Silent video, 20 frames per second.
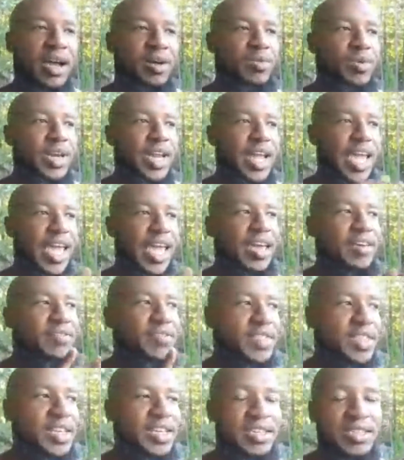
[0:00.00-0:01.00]
I want to
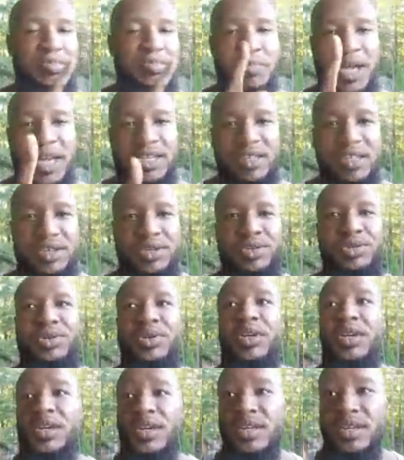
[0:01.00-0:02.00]
have this. By do
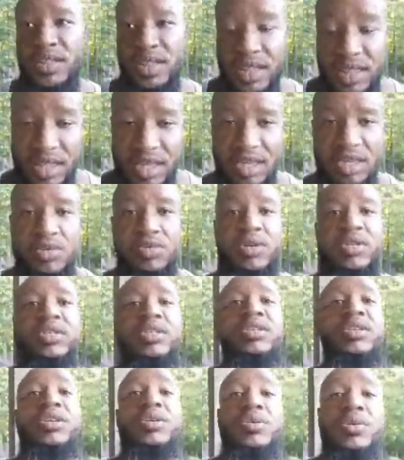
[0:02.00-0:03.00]
the thing you want to
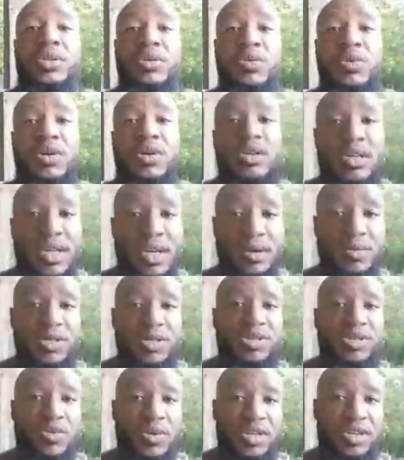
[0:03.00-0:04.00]
do in the world, not what you
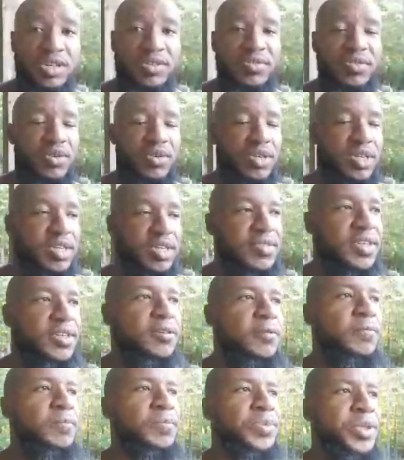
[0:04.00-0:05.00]
want to do for a
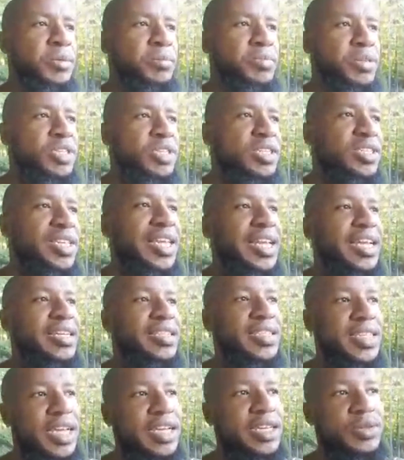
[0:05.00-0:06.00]
living. But just getting
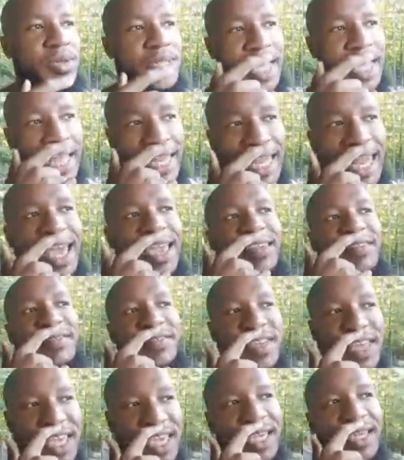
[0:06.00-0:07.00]
in touch with that
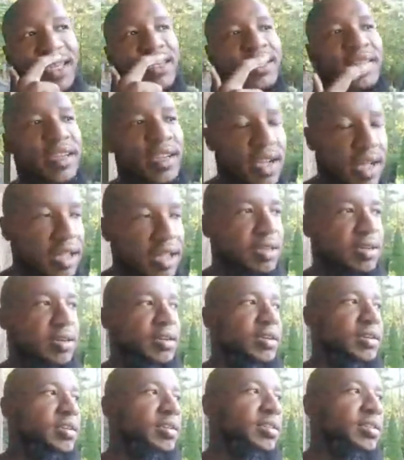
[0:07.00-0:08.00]
life in
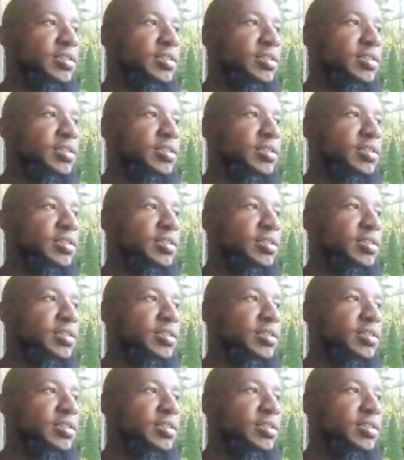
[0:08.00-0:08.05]
color.